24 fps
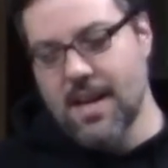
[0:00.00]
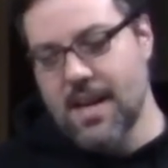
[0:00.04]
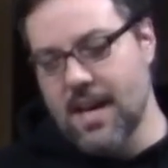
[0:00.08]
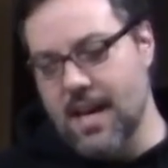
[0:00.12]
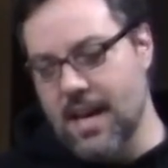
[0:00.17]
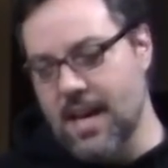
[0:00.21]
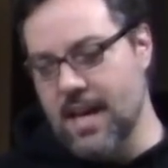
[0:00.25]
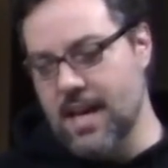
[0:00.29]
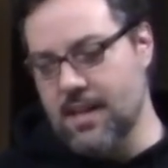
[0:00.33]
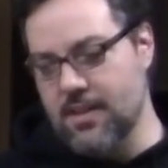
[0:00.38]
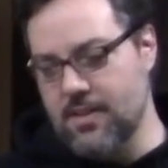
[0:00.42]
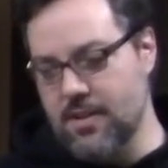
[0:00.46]

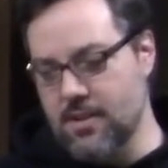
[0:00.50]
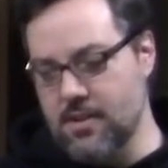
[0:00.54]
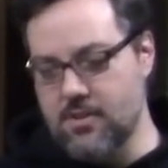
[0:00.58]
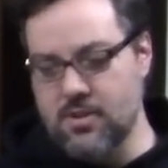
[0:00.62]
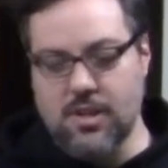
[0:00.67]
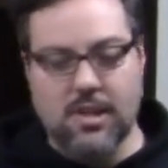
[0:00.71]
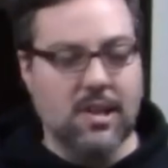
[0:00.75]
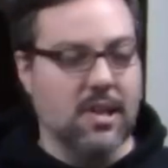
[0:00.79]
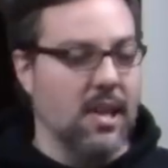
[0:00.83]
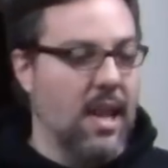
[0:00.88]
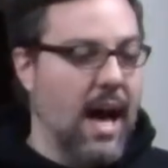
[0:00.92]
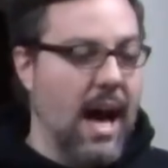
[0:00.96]
And there's a
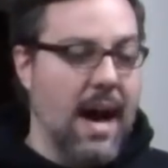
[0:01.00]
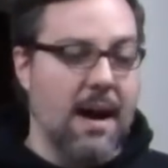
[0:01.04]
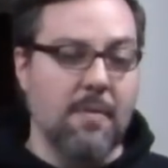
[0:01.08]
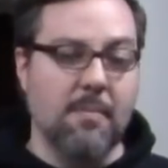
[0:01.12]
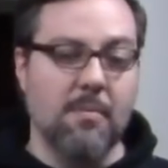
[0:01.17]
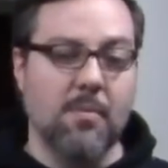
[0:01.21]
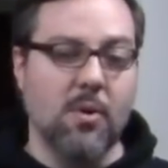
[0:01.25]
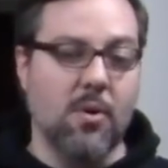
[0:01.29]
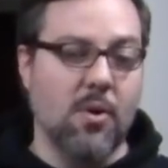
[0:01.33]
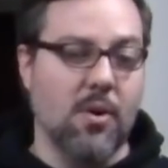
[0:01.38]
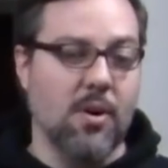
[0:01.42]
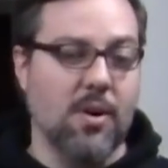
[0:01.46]
lot
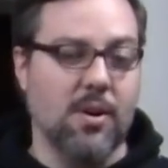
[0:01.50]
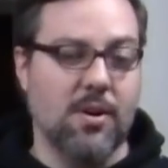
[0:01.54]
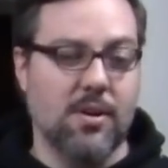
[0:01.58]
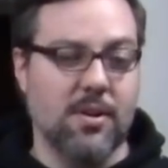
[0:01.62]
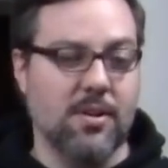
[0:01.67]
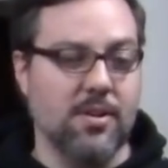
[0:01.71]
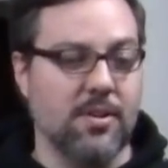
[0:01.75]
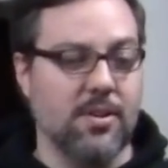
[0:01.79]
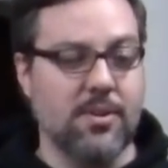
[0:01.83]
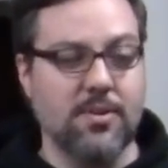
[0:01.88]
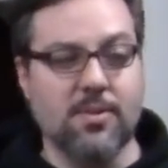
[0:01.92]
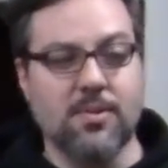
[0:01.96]
more
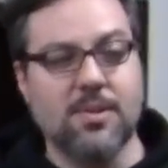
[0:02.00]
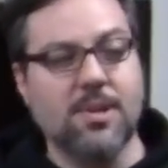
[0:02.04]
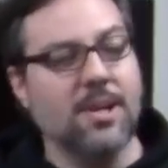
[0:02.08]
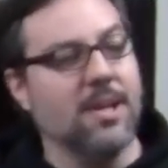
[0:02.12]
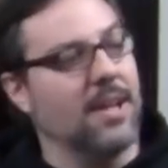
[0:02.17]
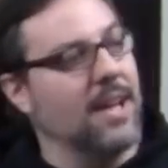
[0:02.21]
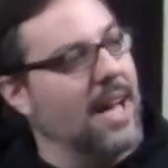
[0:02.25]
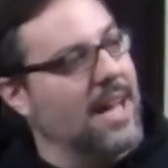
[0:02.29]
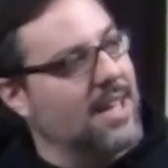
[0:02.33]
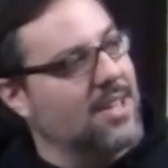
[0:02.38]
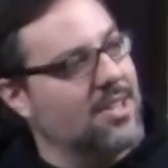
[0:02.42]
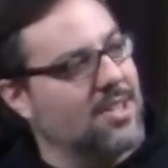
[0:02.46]
little
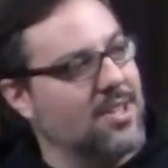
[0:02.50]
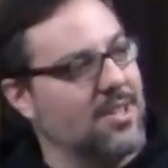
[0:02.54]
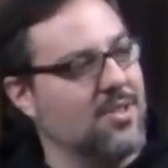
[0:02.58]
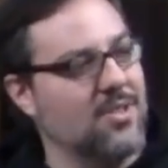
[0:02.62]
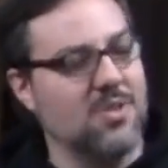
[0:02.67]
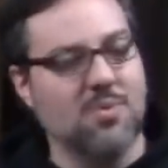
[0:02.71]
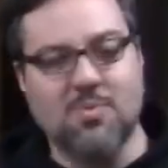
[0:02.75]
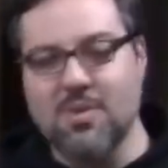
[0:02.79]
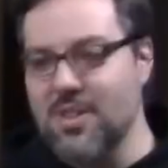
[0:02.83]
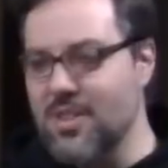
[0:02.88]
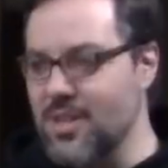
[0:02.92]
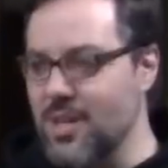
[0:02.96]

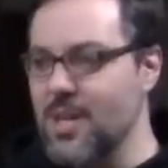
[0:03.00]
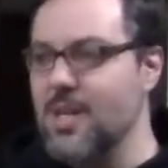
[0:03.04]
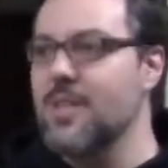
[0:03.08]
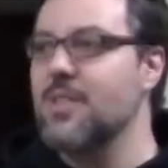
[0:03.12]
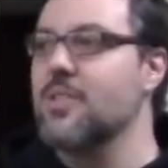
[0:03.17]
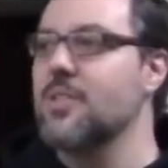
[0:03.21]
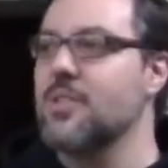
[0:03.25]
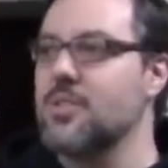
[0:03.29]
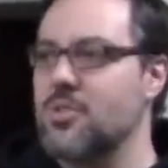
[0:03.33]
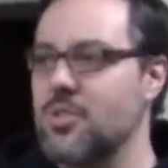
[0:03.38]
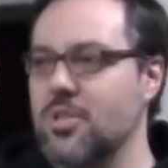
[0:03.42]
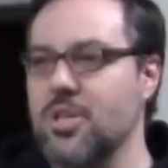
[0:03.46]
collections
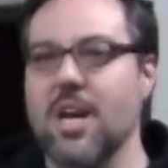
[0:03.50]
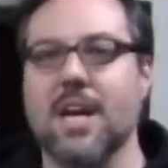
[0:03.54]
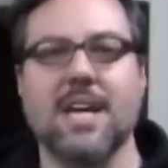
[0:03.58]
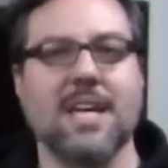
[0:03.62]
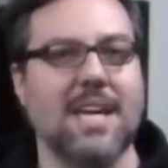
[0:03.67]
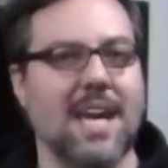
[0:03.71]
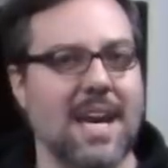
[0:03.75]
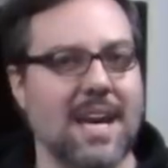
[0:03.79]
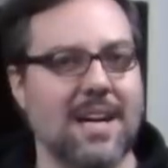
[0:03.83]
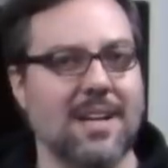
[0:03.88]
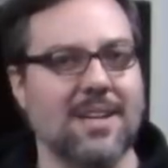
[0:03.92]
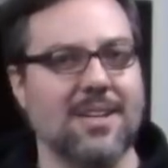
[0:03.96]
within this
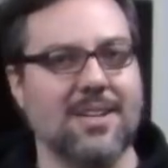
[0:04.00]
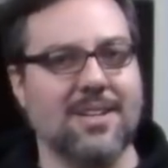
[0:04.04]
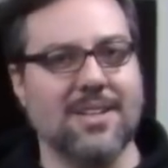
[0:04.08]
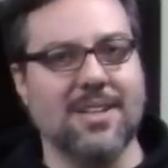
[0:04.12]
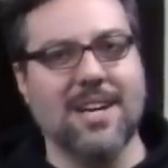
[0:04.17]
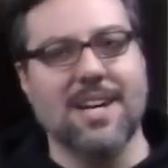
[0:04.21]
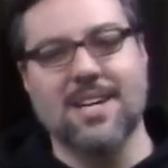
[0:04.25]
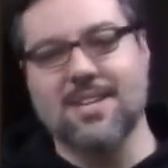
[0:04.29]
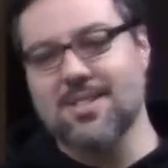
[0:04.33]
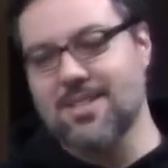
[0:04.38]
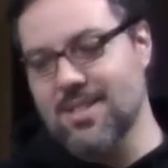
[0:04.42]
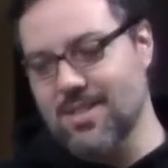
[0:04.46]
gigantic
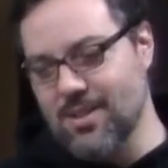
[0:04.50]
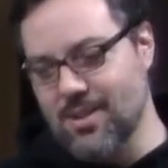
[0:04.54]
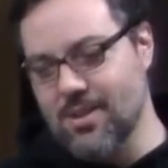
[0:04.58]
collection.